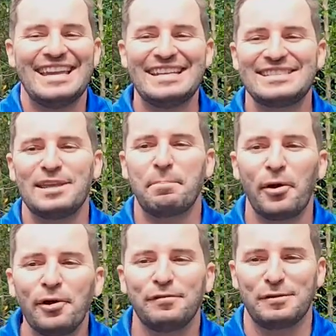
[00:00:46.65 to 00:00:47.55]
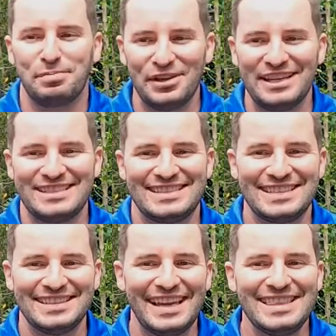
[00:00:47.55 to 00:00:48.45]
It is the perfect place
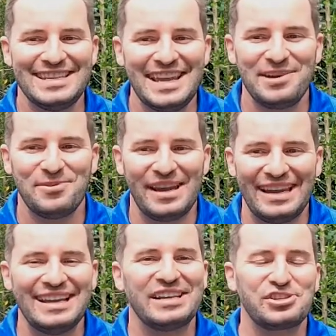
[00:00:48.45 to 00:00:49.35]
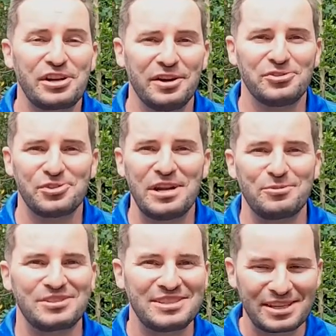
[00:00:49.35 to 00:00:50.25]
to lay the day away and share a
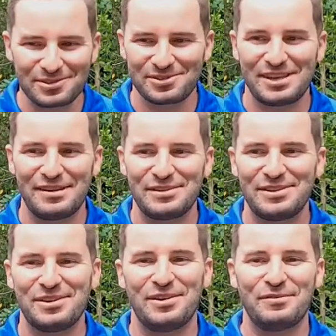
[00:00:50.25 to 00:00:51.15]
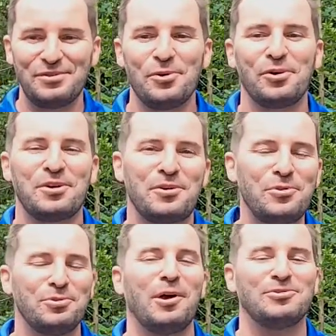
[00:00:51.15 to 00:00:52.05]
drink with six or seven of your
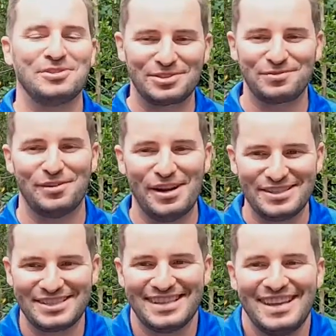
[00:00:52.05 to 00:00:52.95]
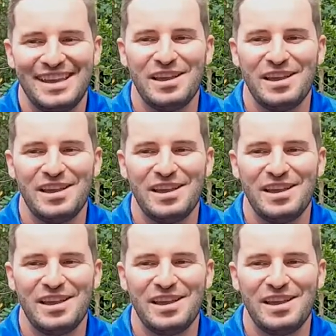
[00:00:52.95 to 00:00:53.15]
closest friends.